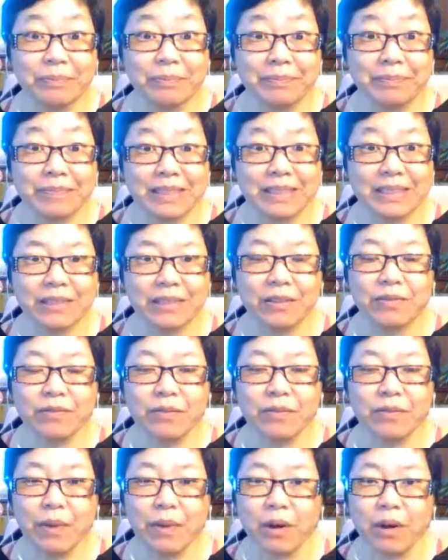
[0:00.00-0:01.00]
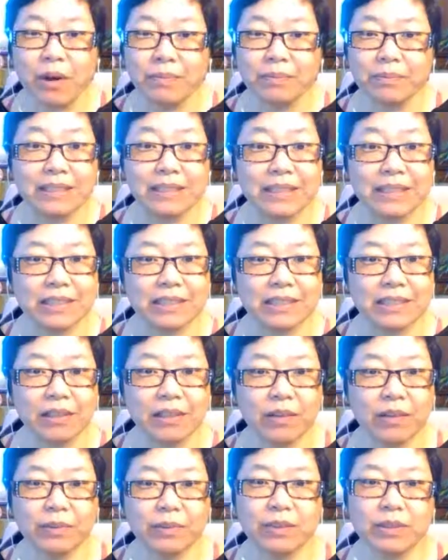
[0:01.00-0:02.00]
still from home, still on winter
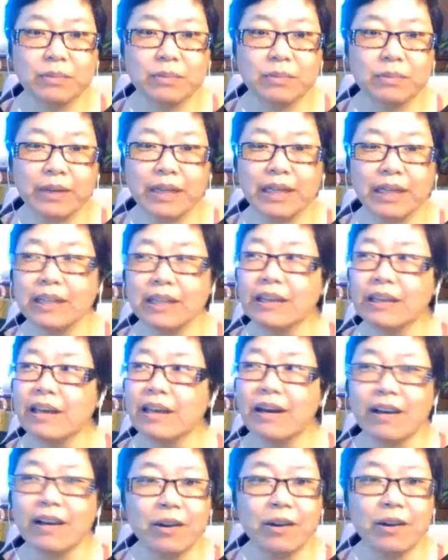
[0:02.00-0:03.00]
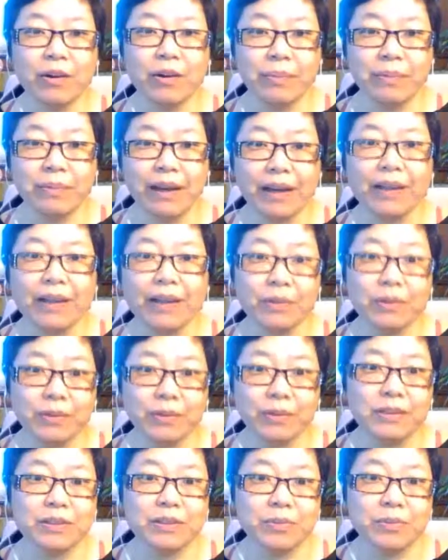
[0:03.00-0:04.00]
break. I hope that yours
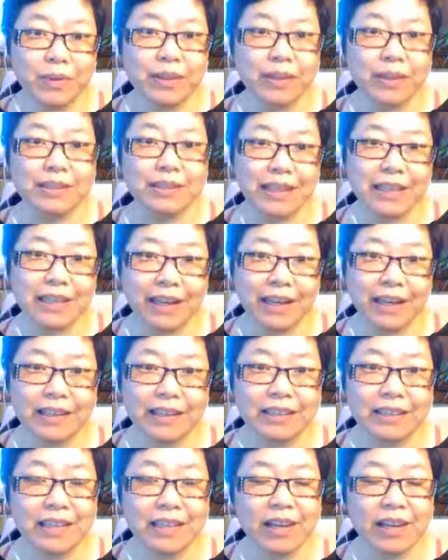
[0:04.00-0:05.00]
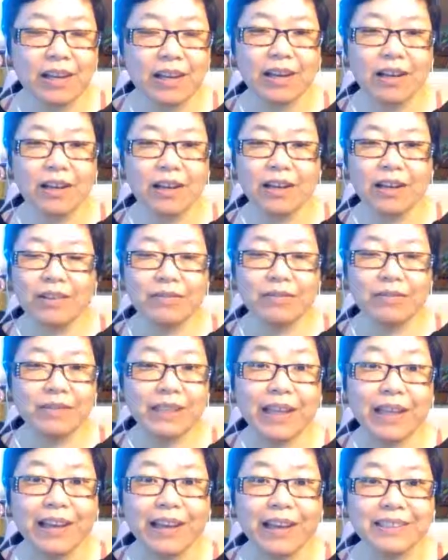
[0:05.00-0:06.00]
was as
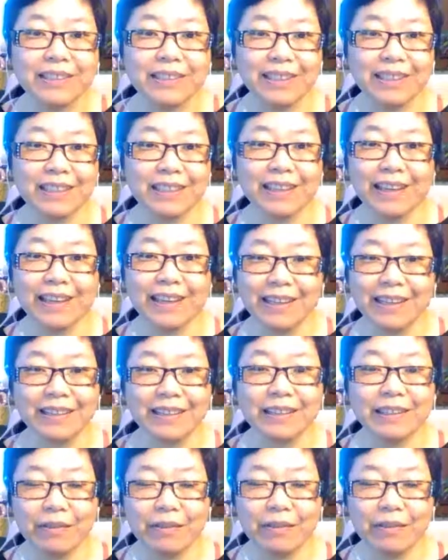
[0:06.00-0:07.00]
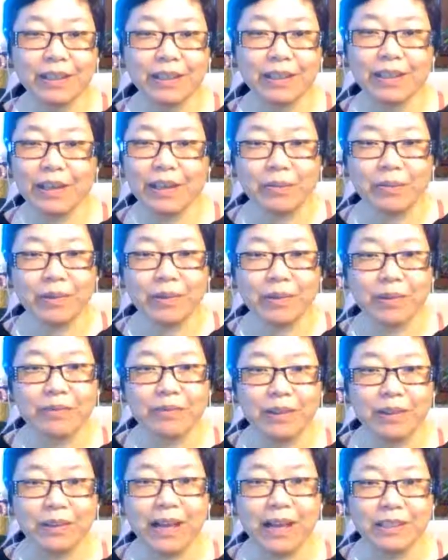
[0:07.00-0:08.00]
relaxing and lovely and wonderful as
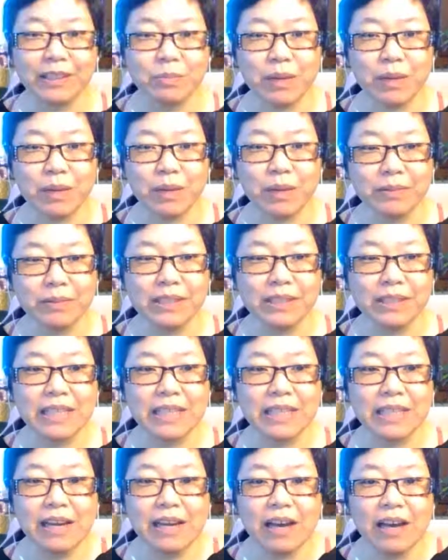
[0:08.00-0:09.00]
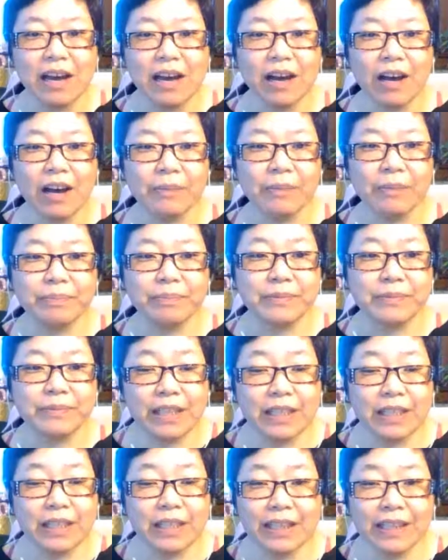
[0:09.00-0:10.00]
mine was. Today, I
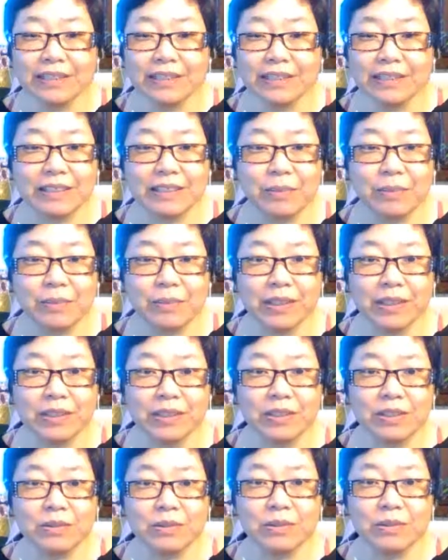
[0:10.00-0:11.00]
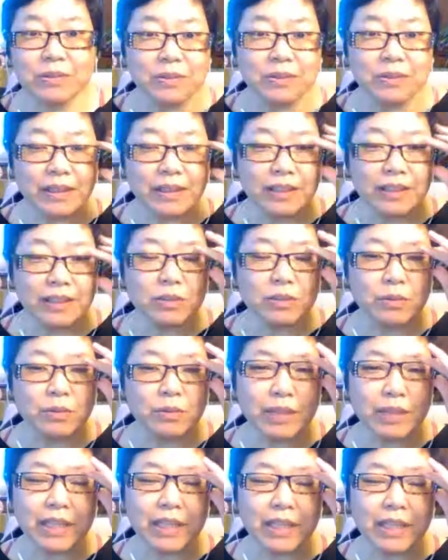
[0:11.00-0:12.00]
just wanted to kind of do a
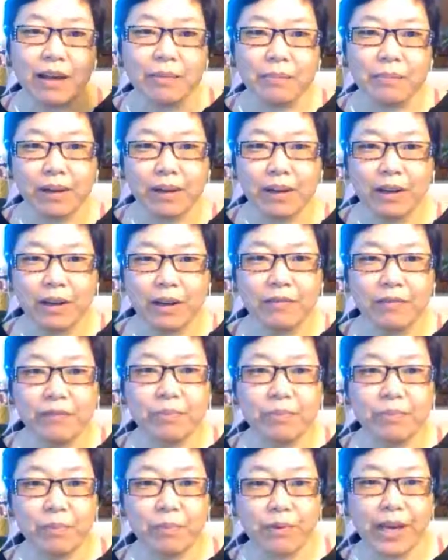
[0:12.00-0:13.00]
recap of break.